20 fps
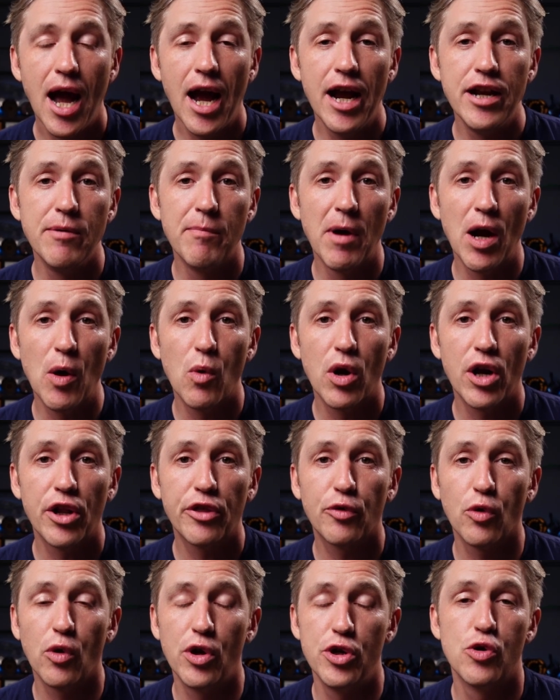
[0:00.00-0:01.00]
And you might want
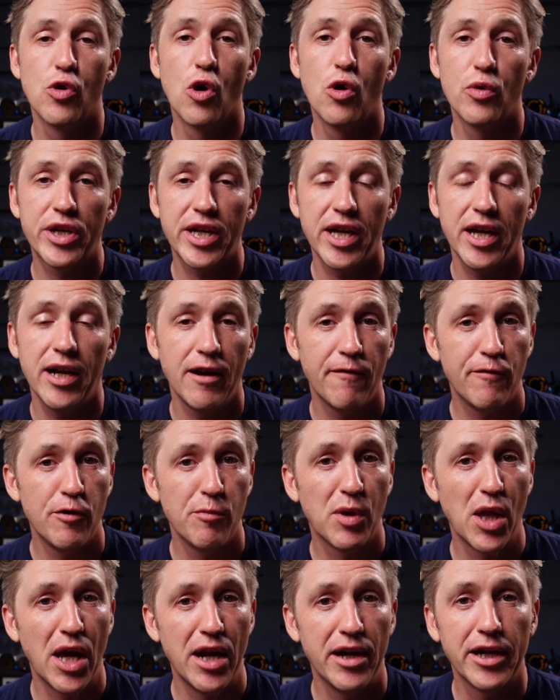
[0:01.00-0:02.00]
to throw in your own kit if
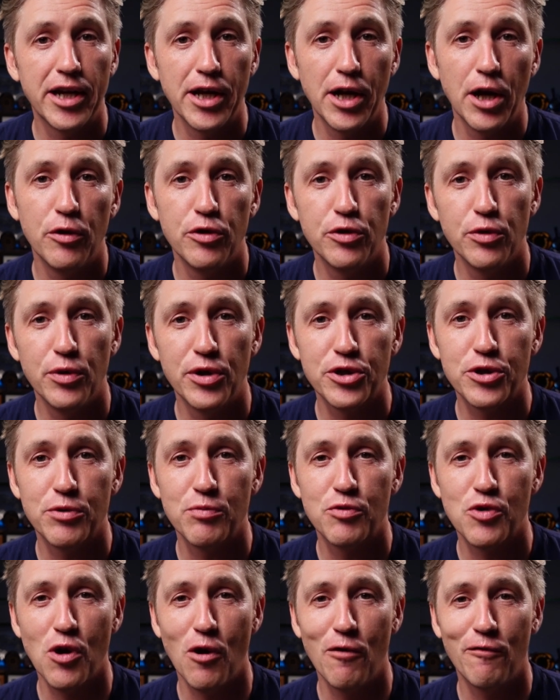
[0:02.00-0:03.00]
you plan to get out doing
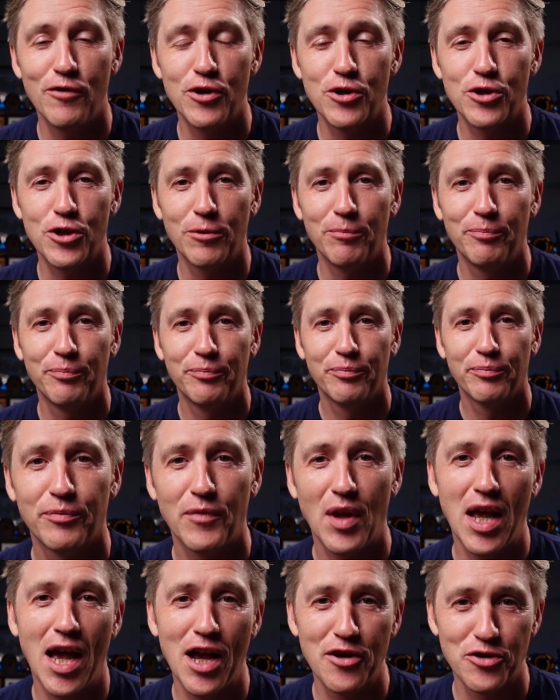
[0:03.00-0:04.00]
some trout fishing.
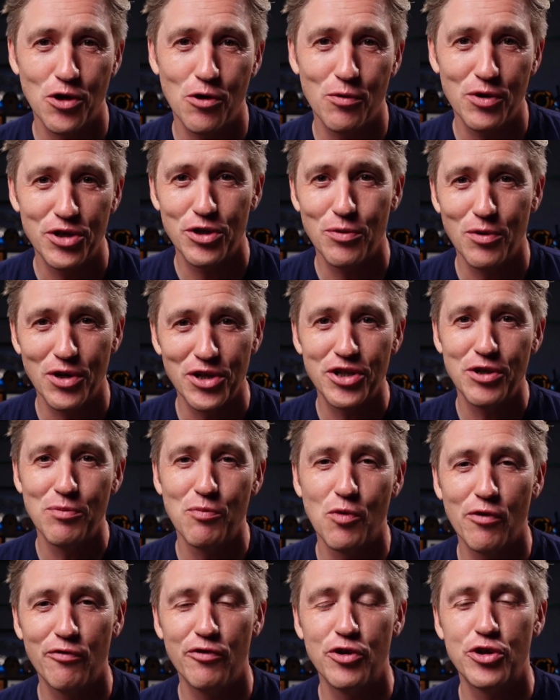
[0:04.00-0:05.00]
As always, you want to see
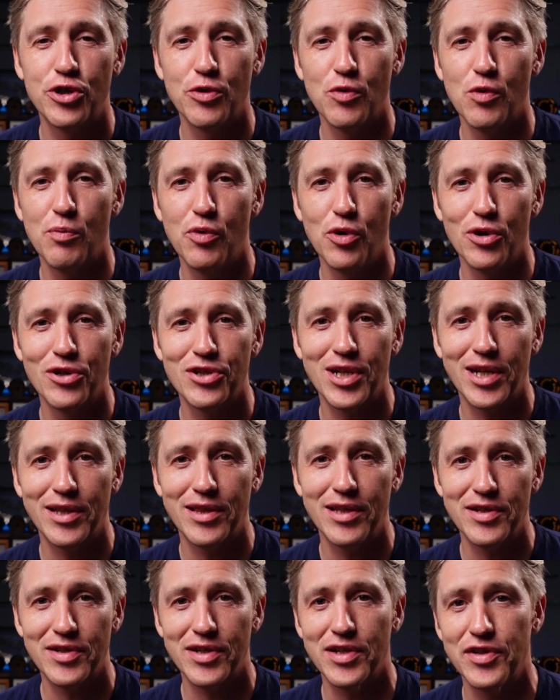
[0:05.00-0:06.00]
more fishing reports
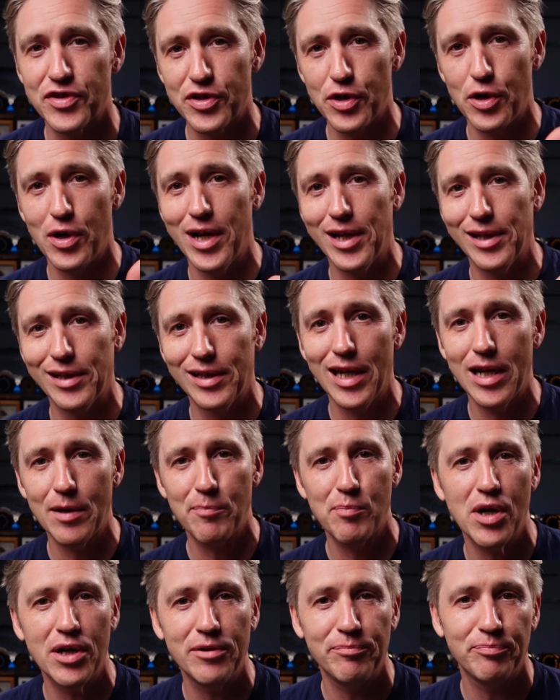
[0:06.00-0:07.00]
like this, consider hitting the
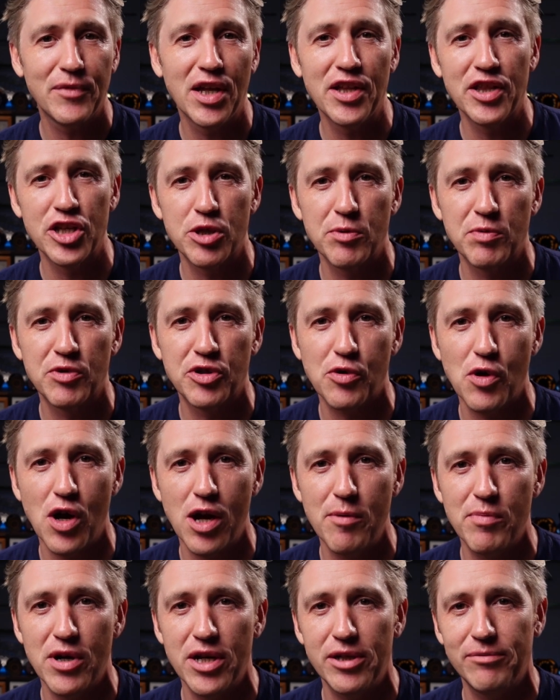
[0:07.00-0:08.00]
like button, hit the
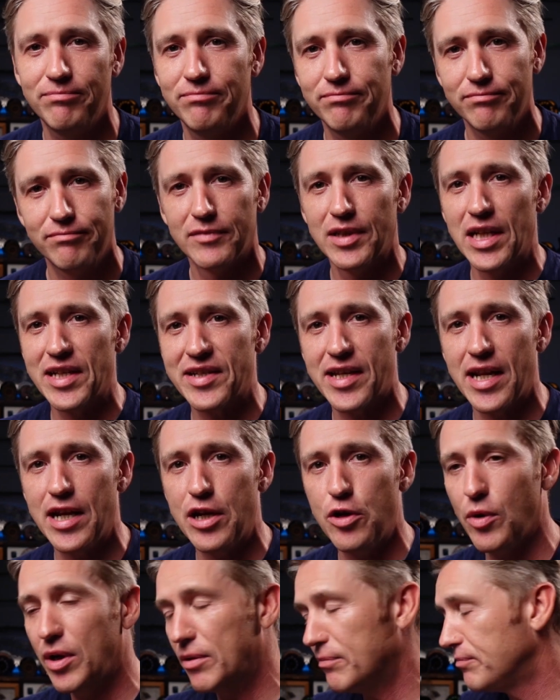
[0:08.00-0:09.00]
subscribe button. Let's get
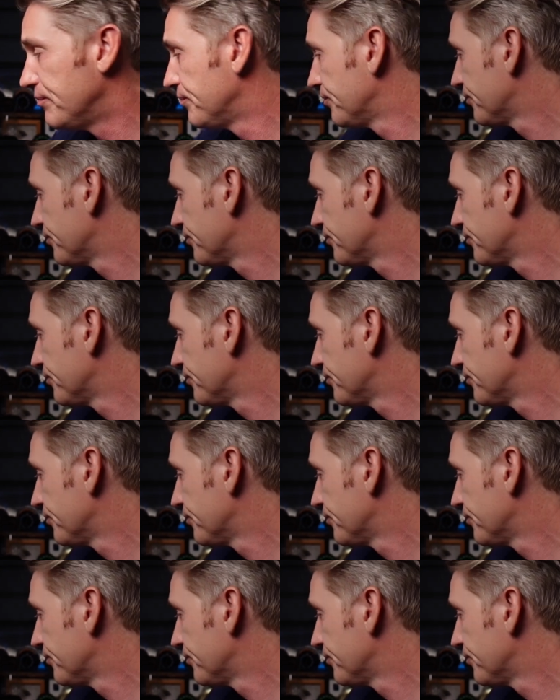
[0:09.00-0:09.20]
into it.